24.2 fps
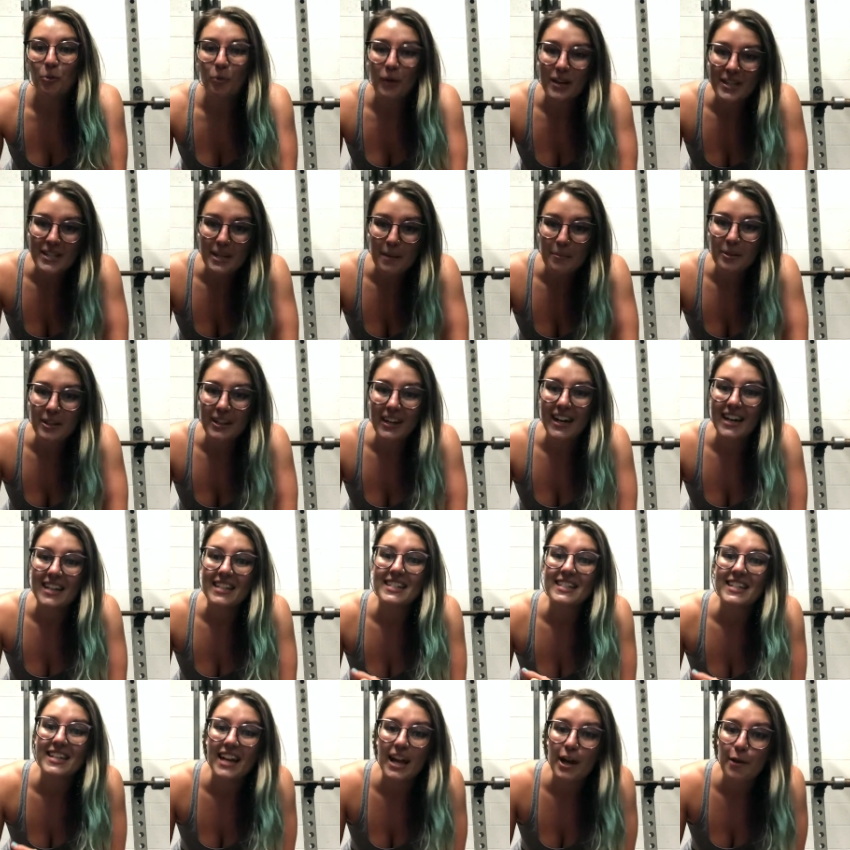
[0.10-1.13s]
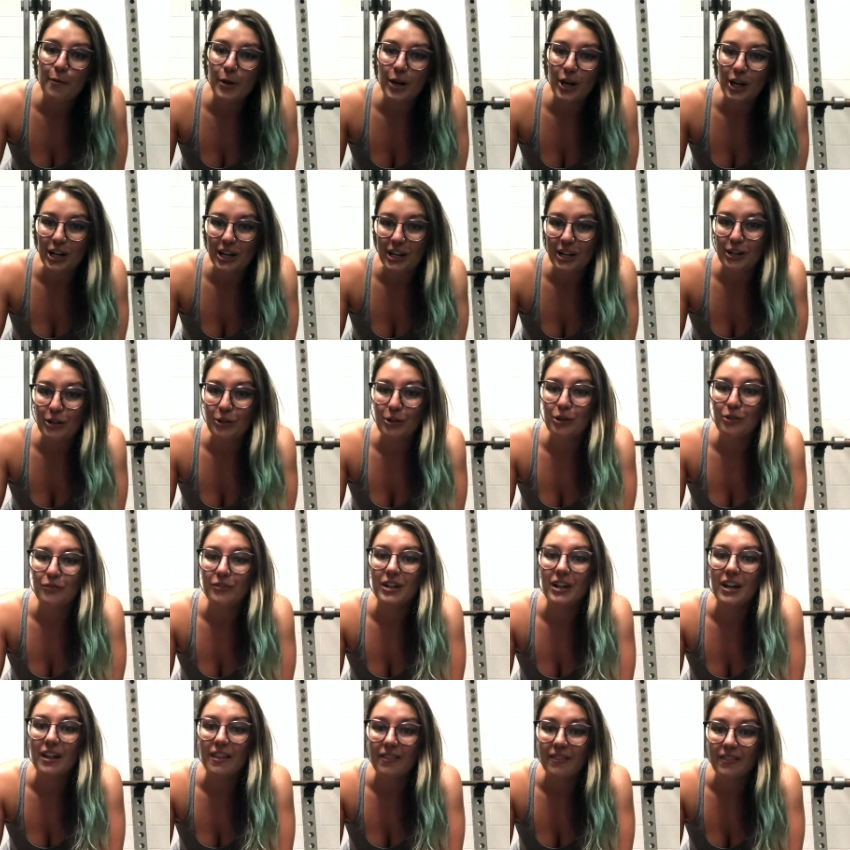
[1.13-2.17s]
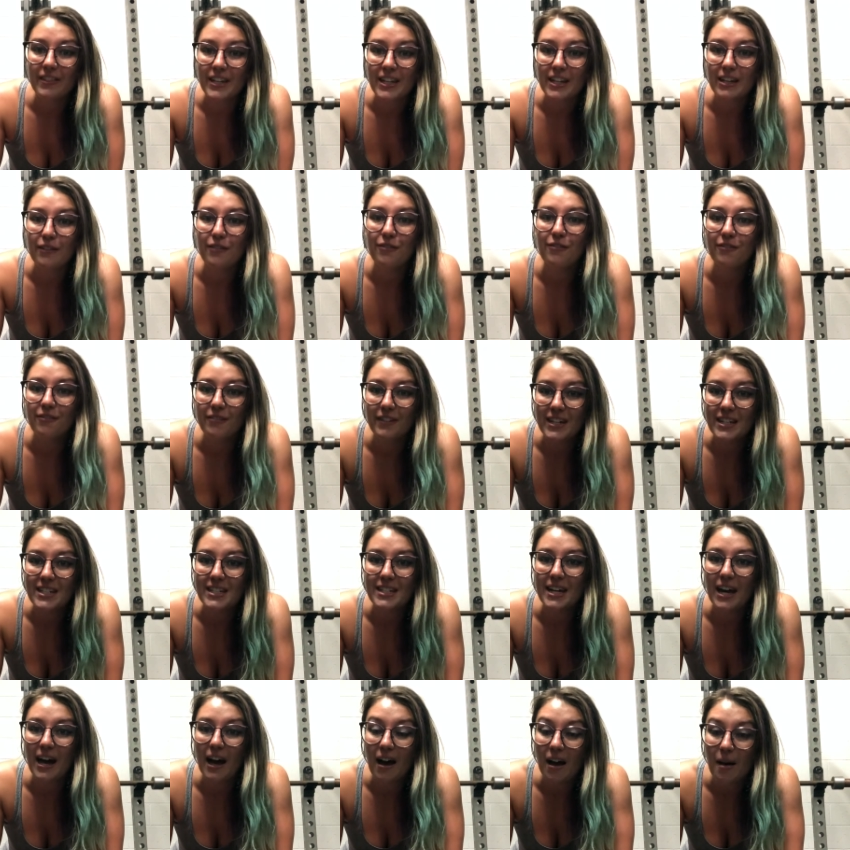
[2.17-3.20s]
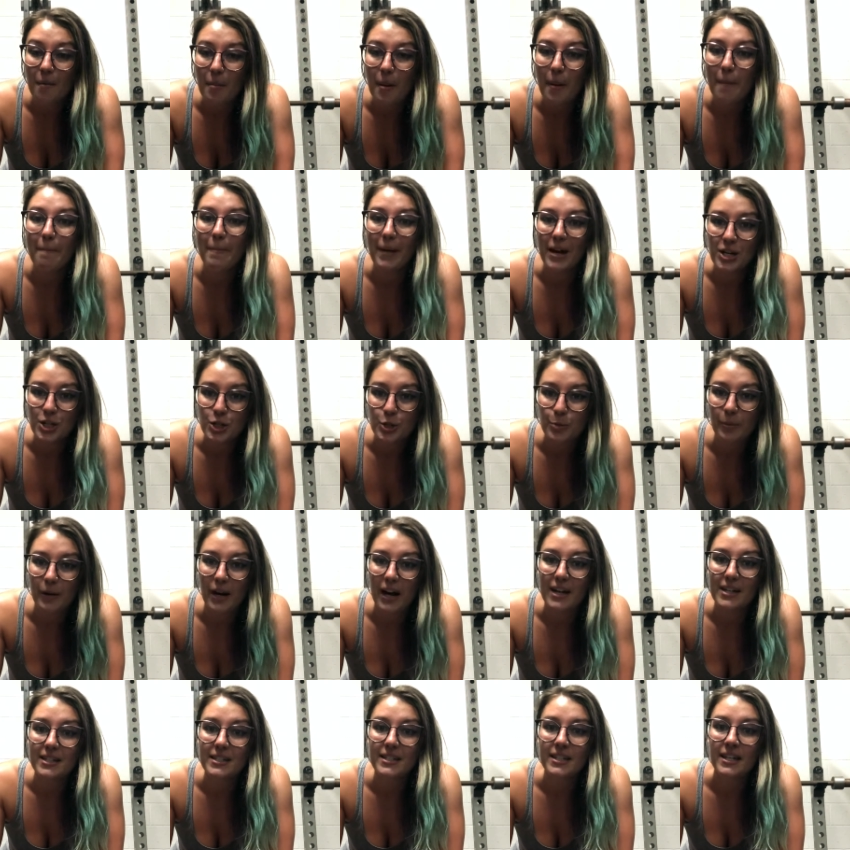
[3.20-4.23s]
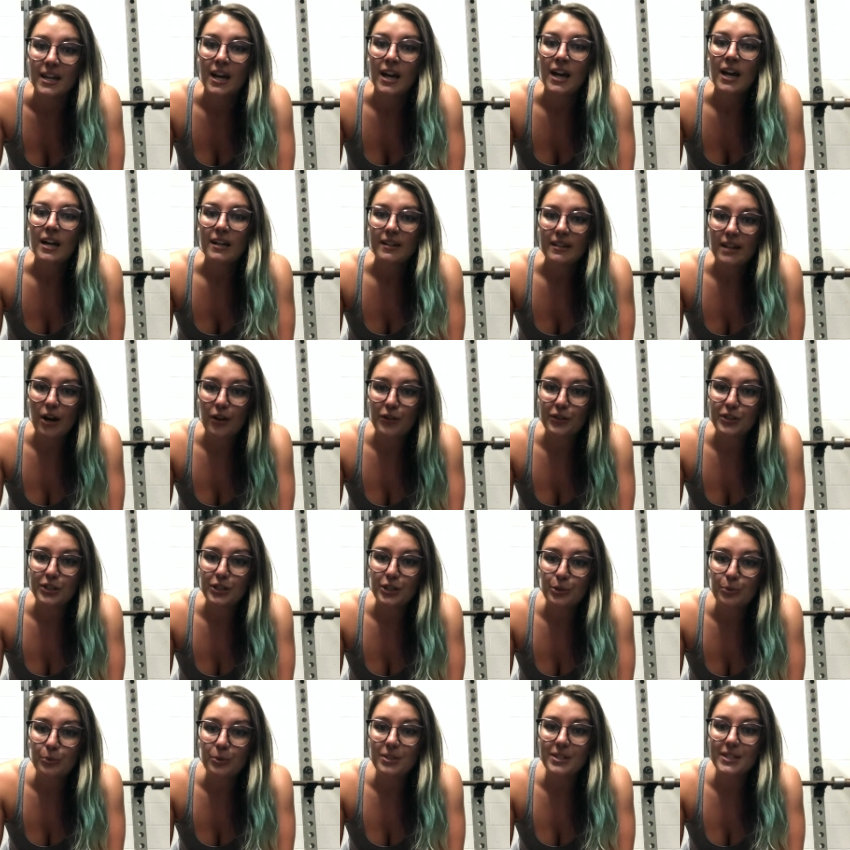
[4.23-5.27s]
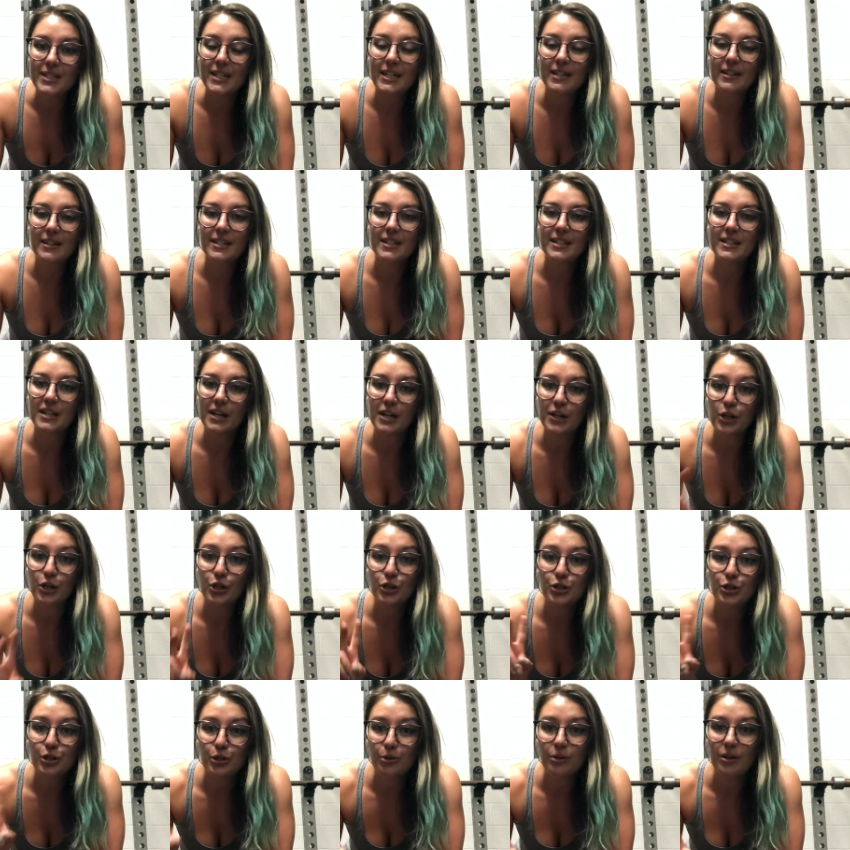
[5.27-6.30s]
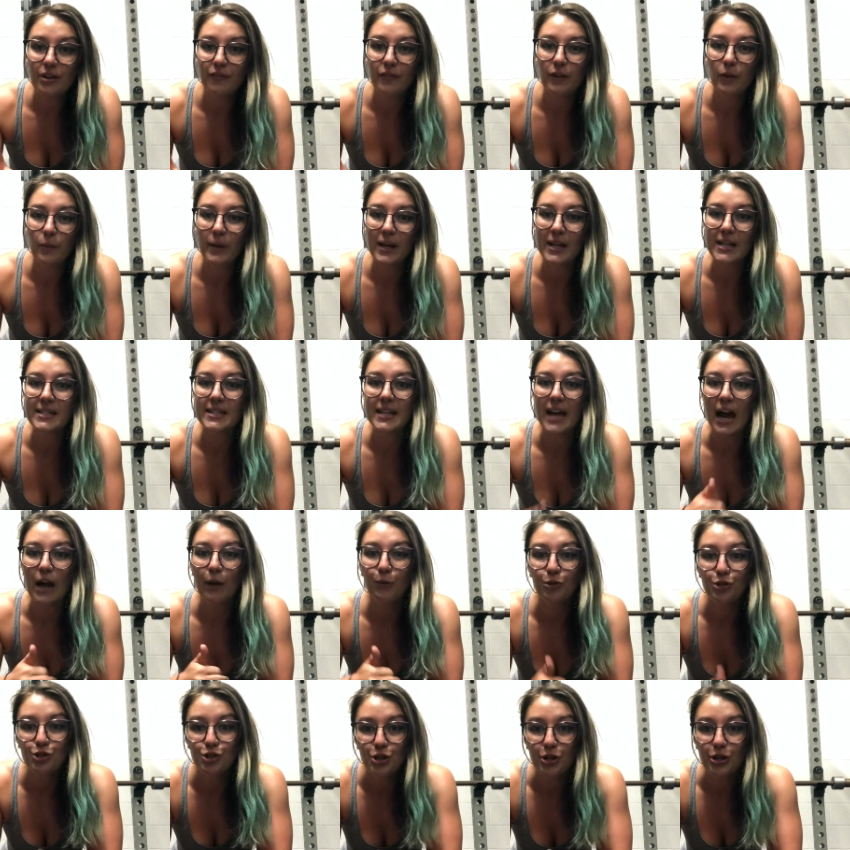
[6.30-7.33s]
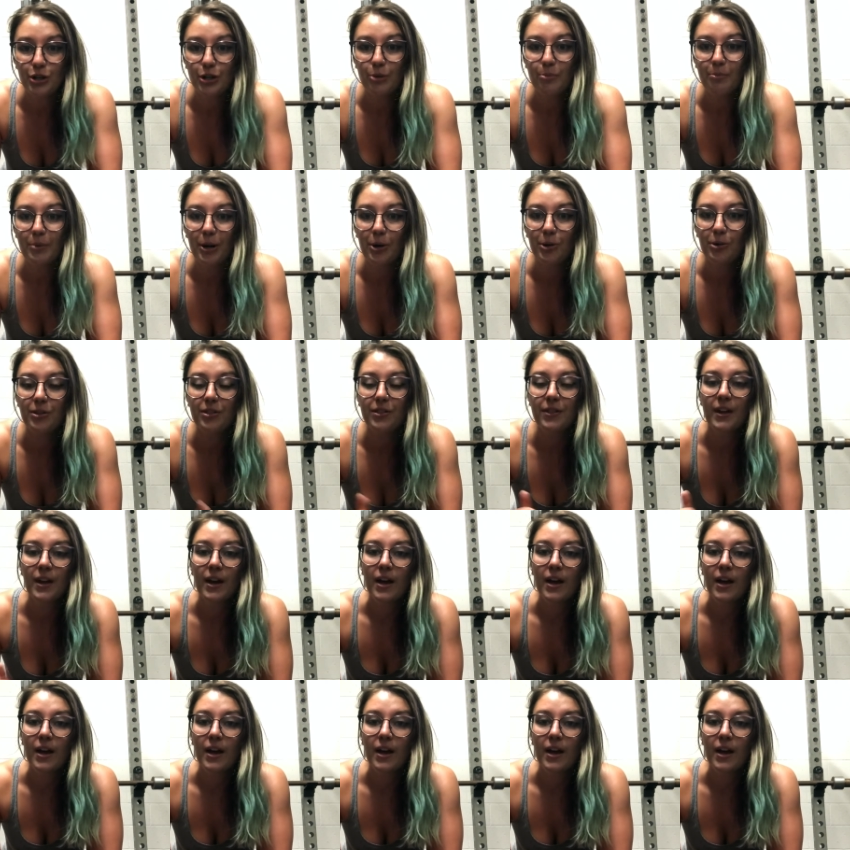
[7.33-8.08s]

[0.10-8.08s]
What's up you guys? Today we are gonna go over the feet up bench press. Now you will see this done two different ways. I will show you both.